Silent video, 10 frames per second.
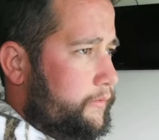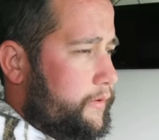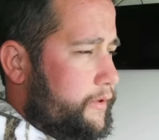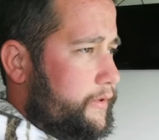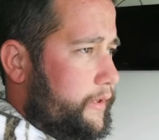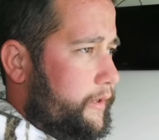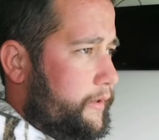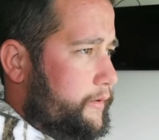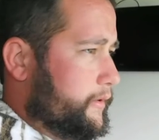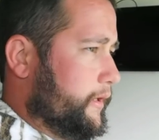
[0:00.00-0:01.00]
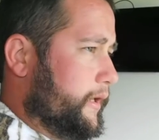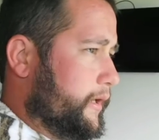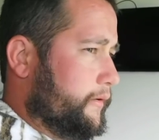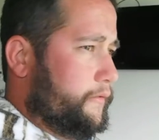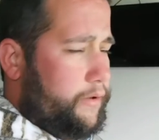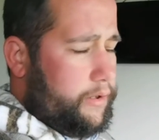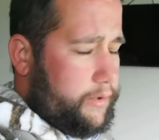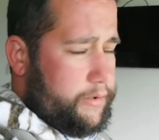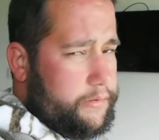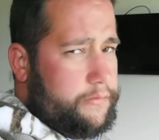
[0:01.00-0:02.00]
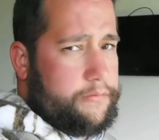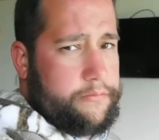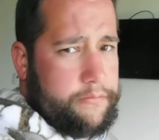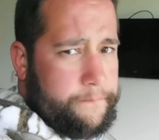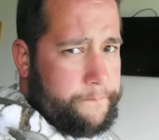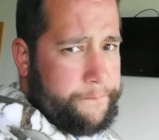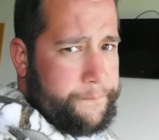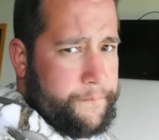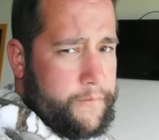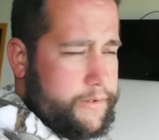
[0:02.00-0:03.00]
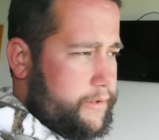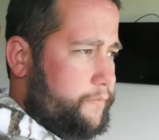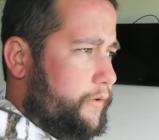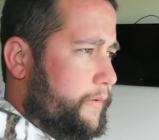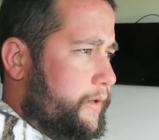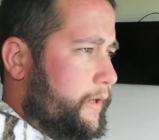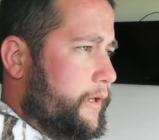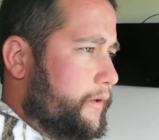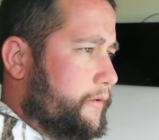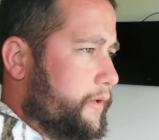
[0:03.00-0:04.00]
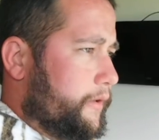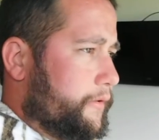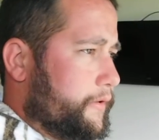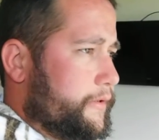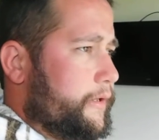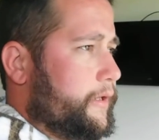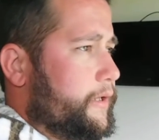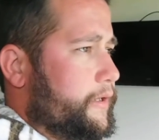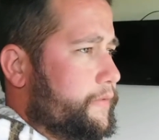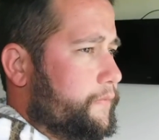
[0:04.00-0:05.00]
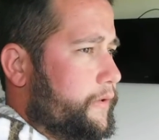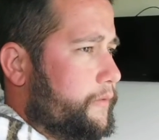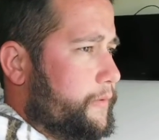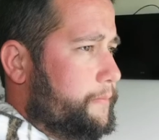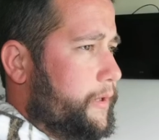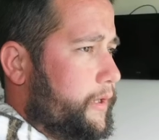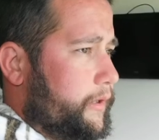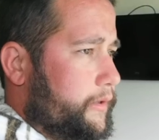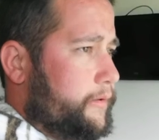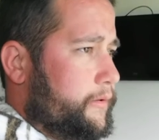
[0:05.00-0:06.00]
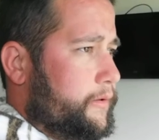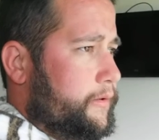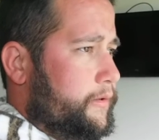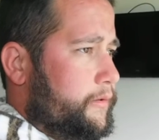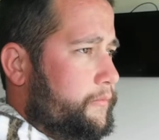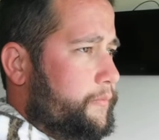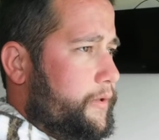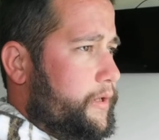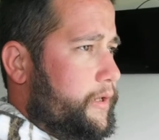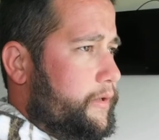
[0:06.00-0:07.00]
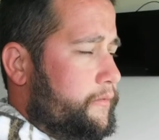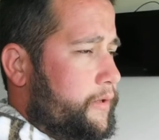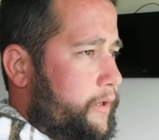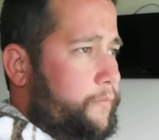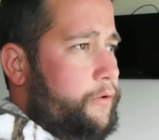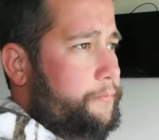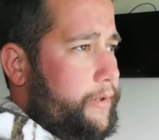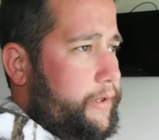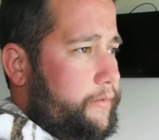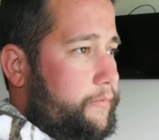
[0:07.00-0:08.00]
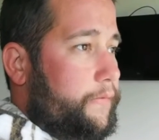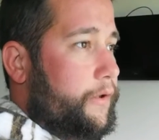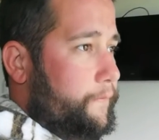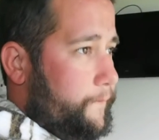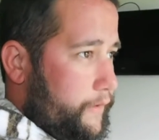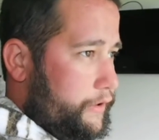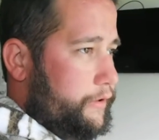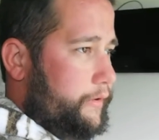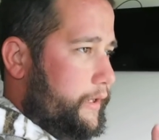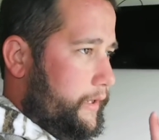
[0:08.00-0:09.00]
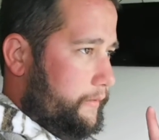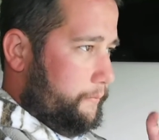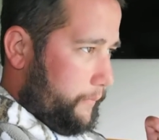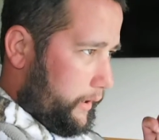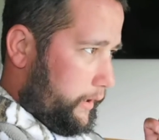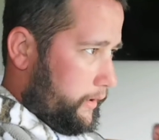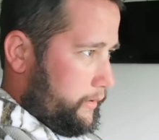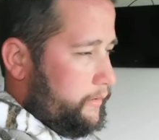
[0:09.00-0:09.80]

let's say they say 8 o'clock somewhere around 8 o'clock Thursday night is when I'll be back but then I won't be officially back